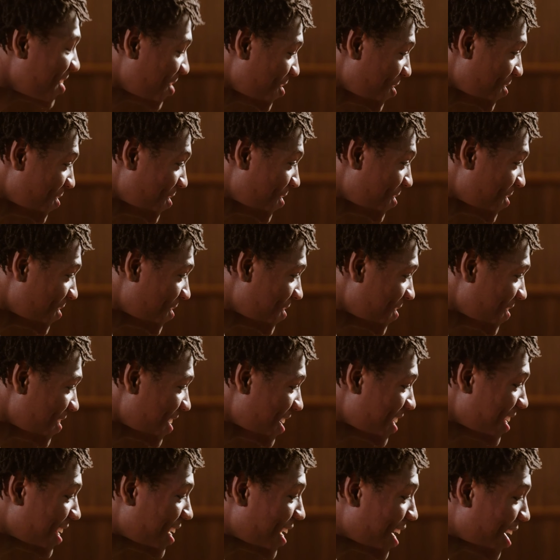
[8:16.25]
cool.
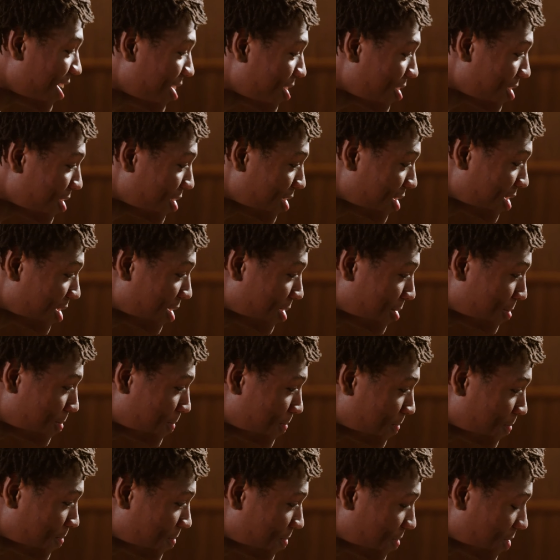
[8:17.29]
And then I heard
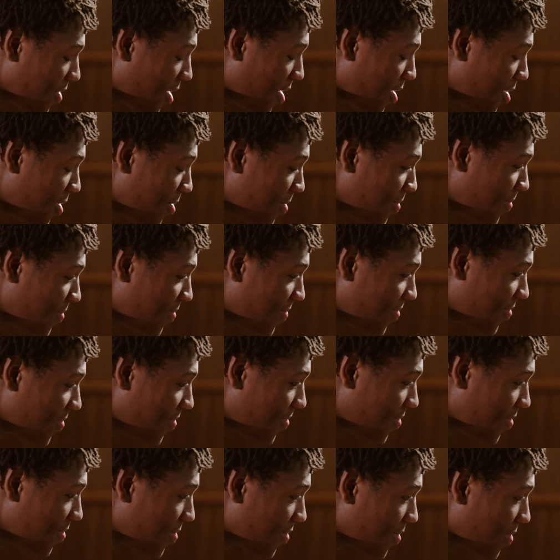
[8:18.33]
um um
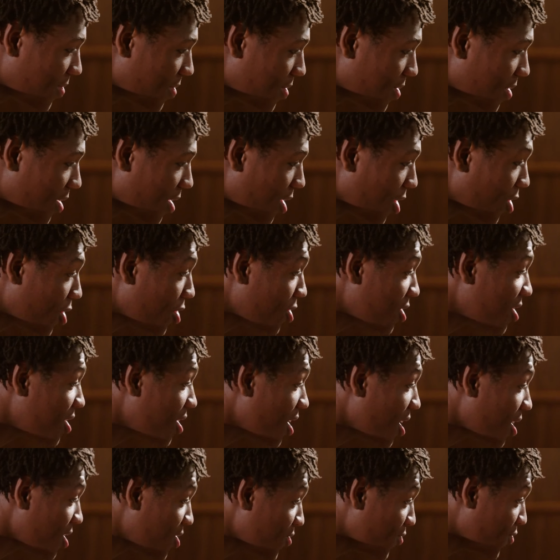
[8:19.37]
heard
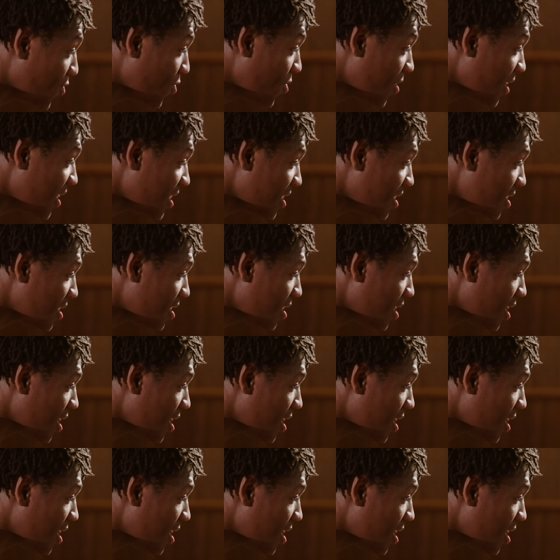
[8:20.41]
Chuck's voice,